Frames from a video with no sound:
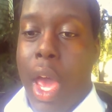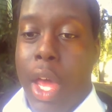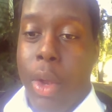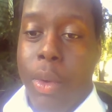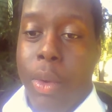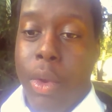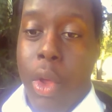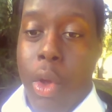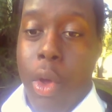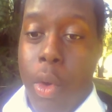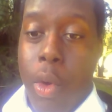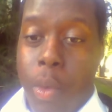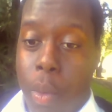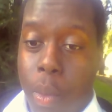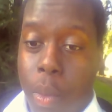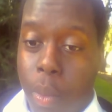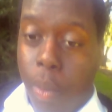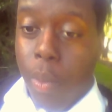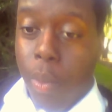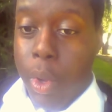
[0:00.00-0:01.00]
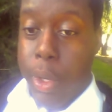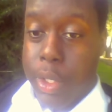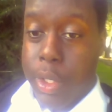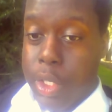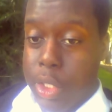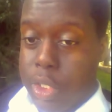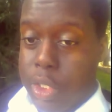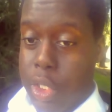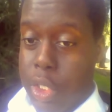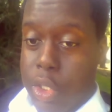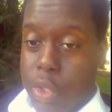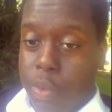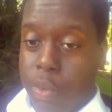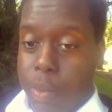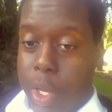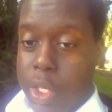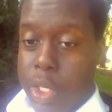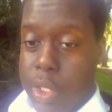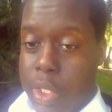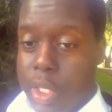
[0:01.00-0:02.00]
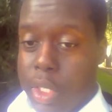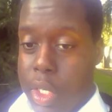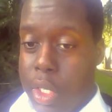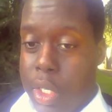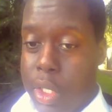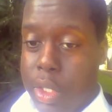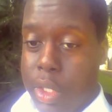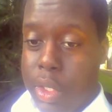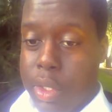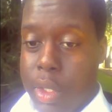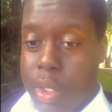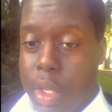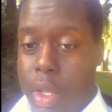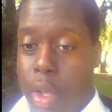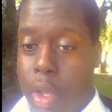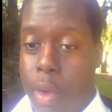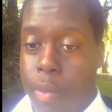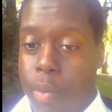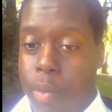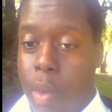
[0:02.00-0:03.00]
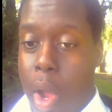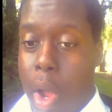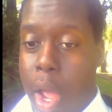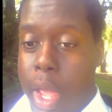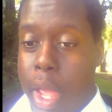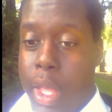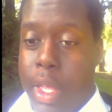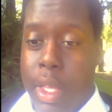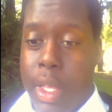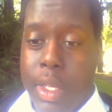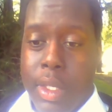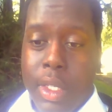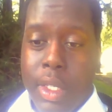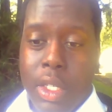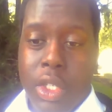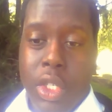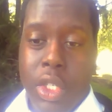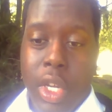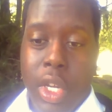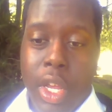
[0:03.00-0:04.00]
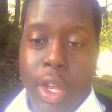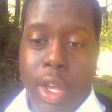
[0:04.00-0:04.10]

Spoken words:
I don't know what the situation is of why he is in